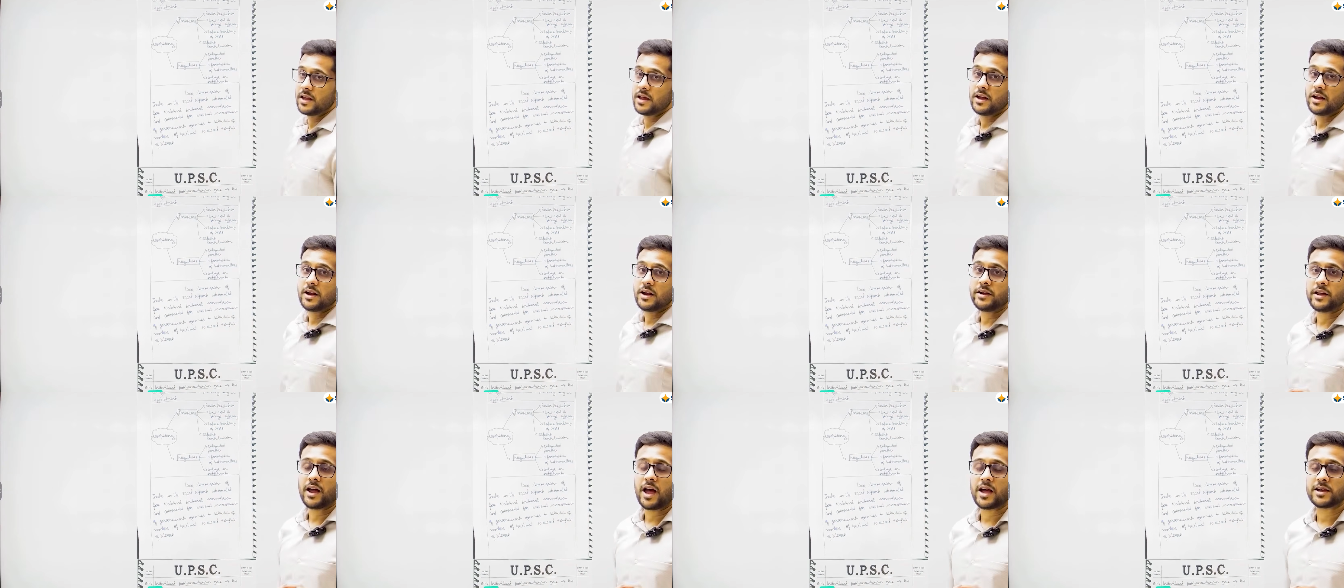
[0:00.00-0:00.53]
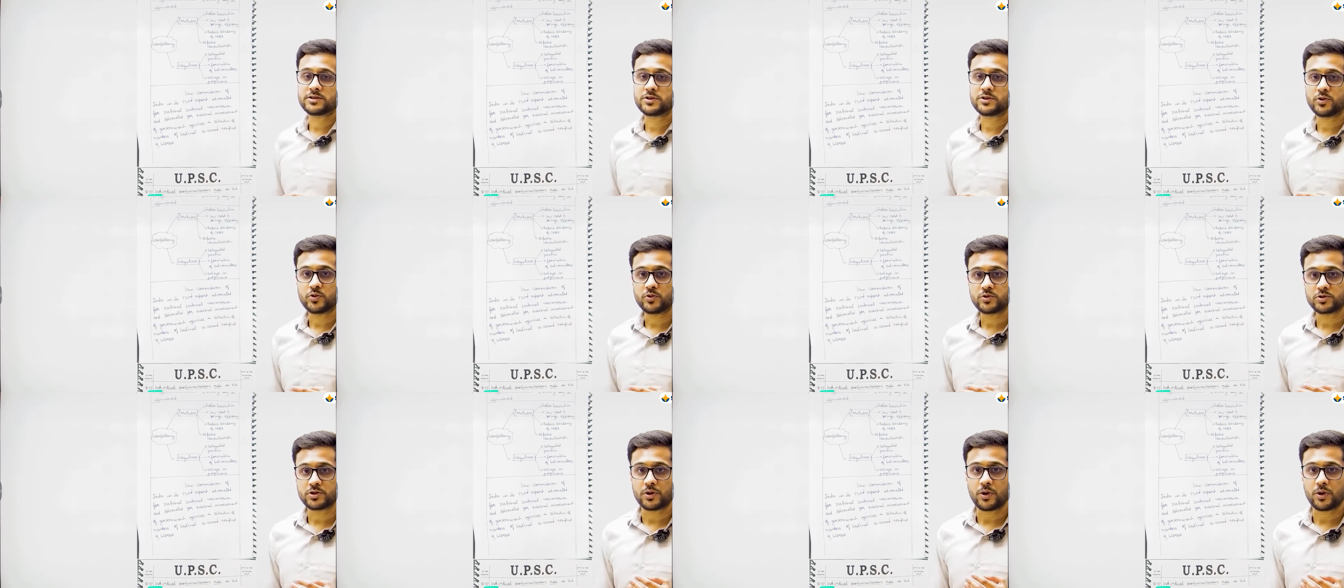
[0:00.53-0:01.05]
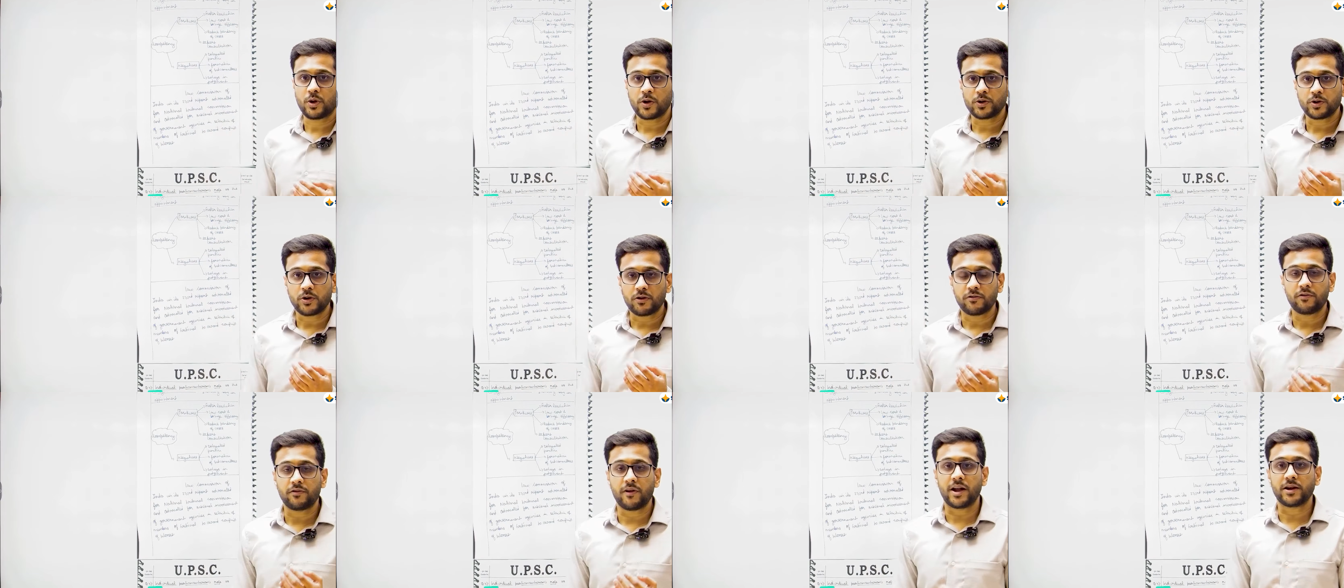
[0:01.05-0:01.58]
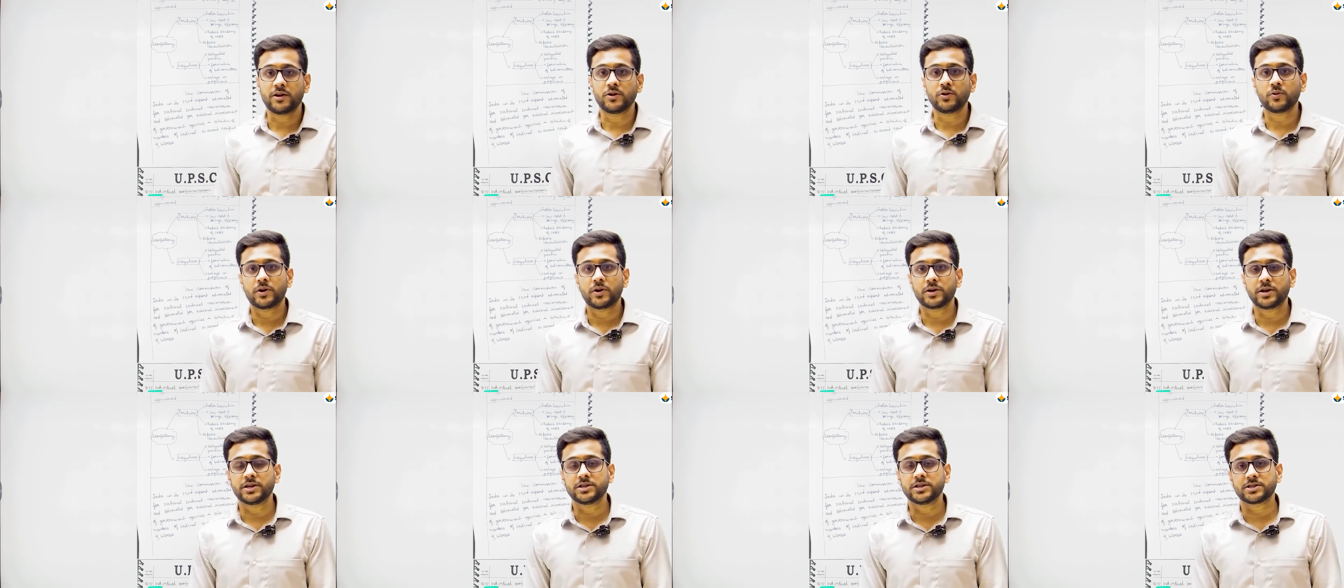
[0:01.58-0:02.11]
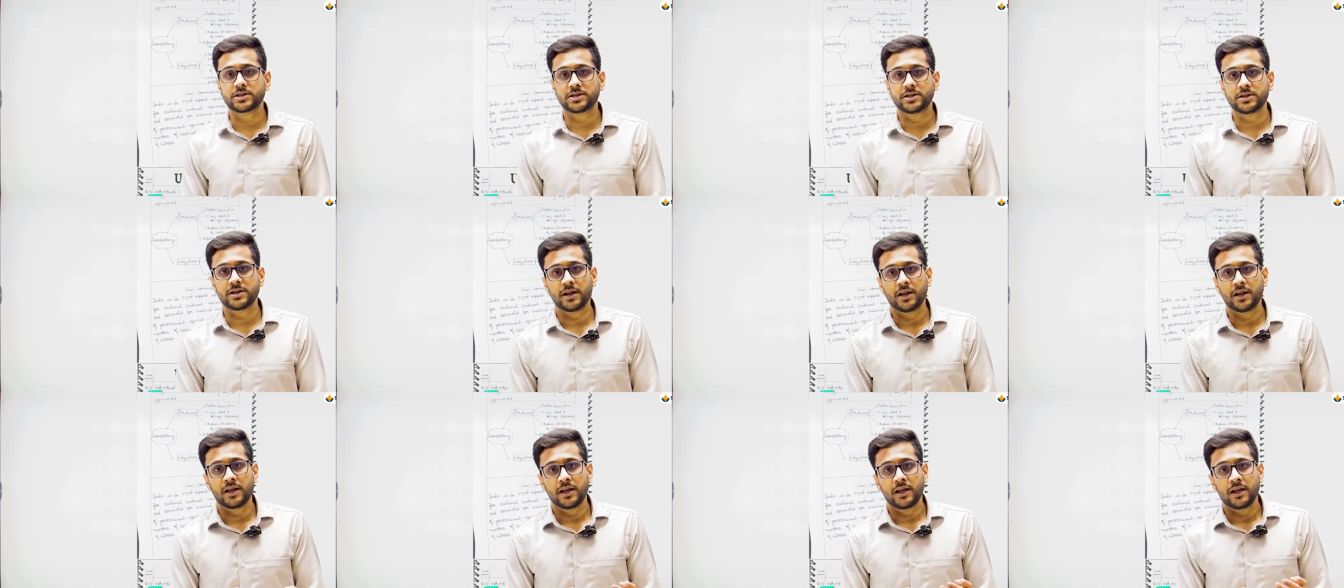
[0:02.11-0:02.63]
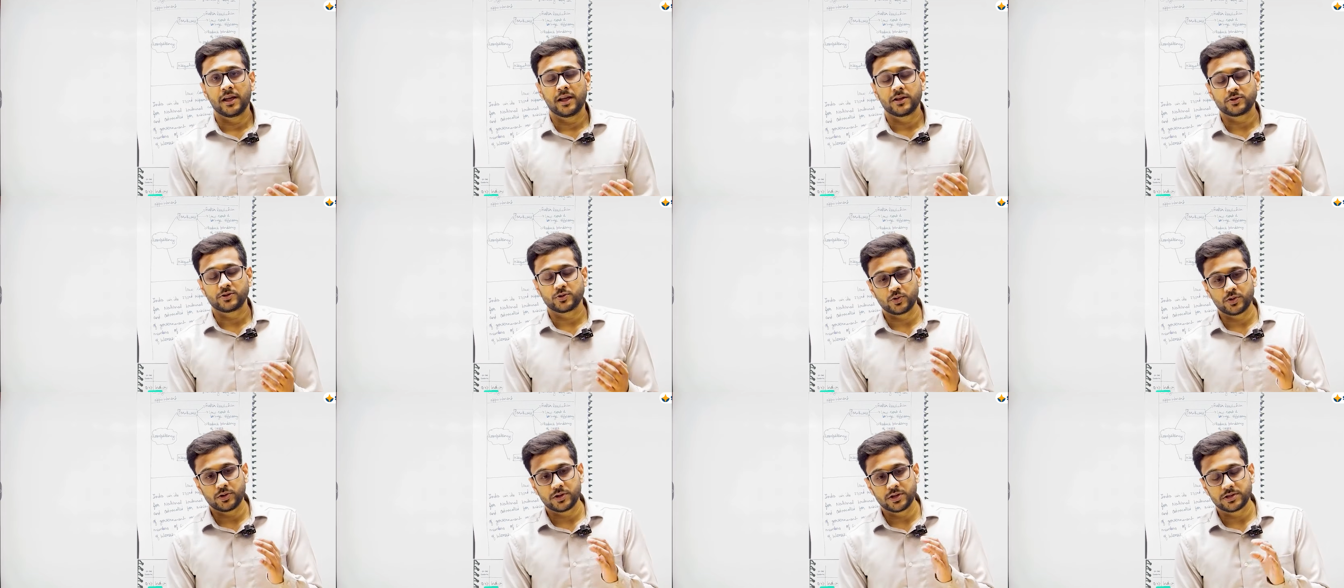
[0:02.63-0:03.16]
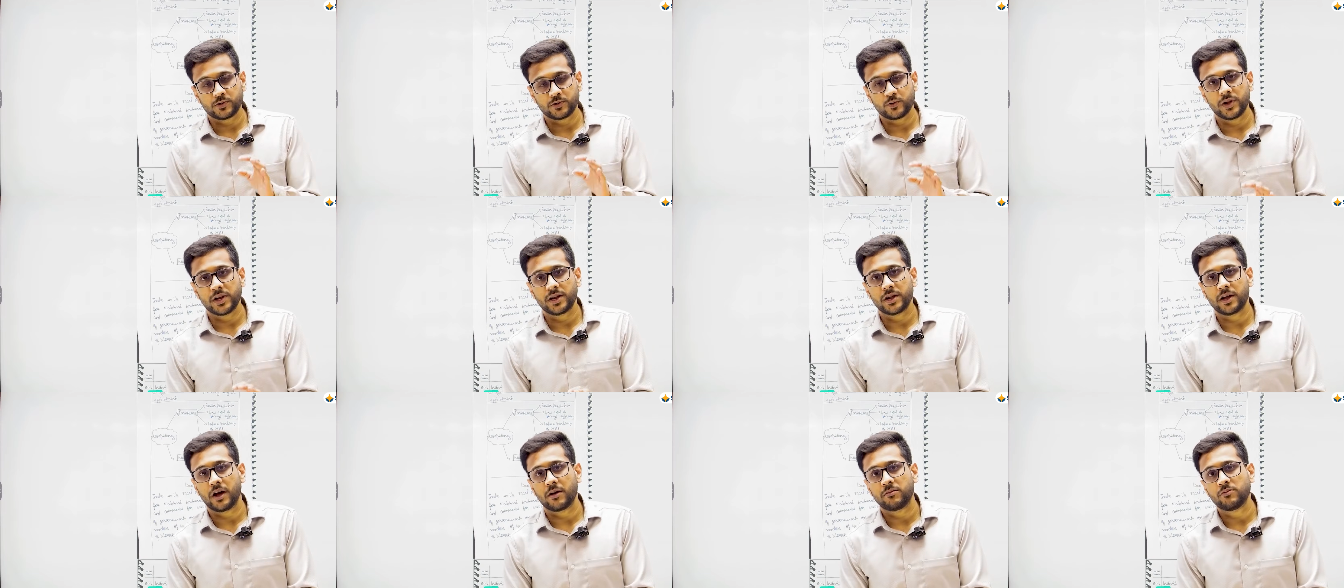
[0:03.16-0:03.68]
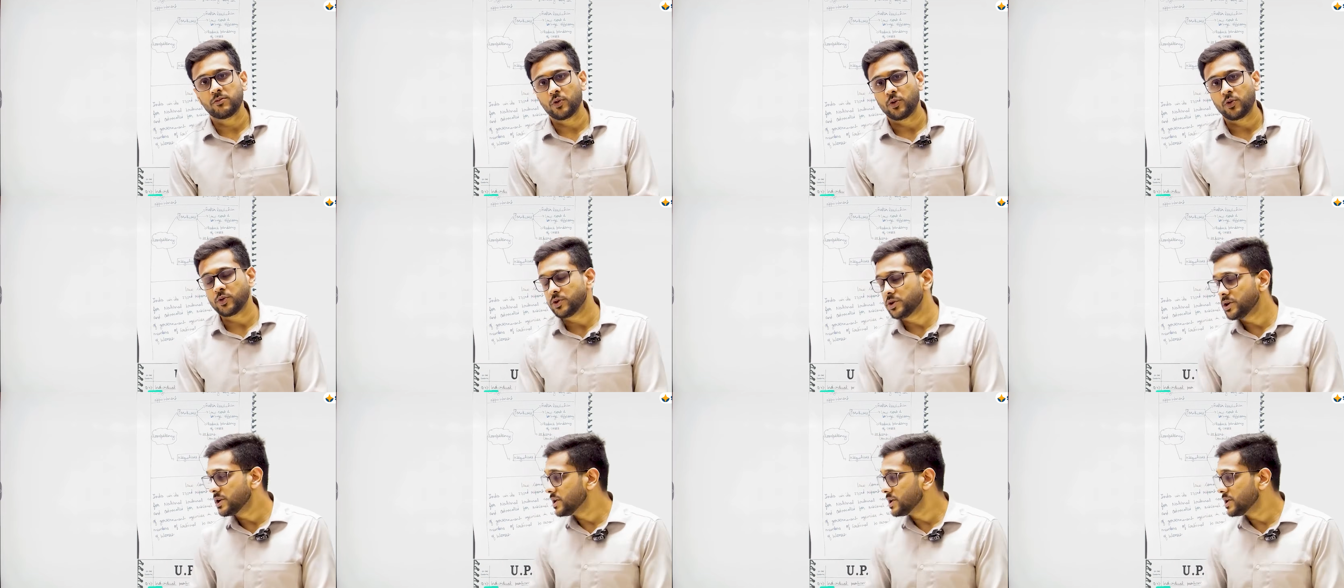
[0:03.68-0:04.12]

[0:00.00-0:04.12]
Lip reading: It has used lot of value addition. So this will come only